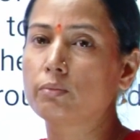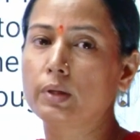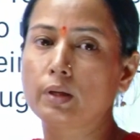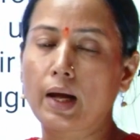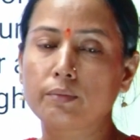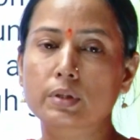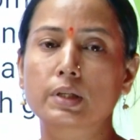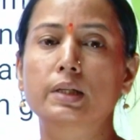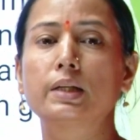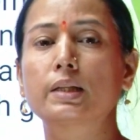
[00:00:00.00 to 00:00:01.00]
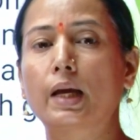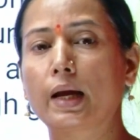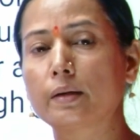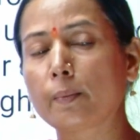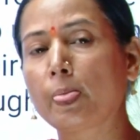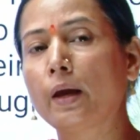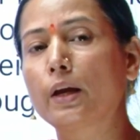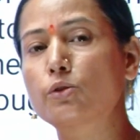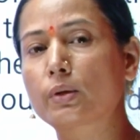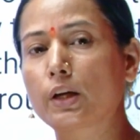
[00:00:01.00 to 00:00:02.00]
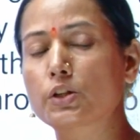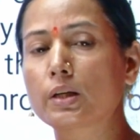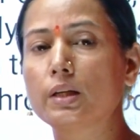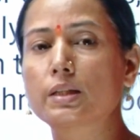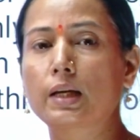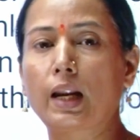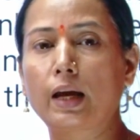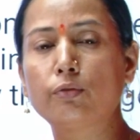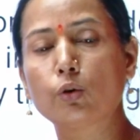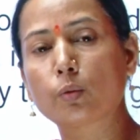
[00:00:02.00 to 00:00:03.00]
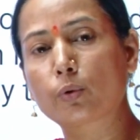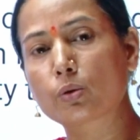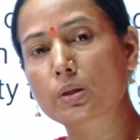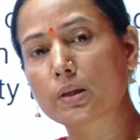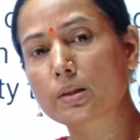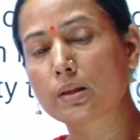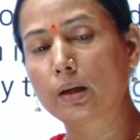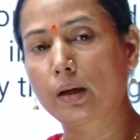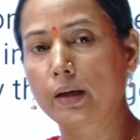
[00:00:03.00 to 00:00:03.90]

we have studied that education is a lifelong process.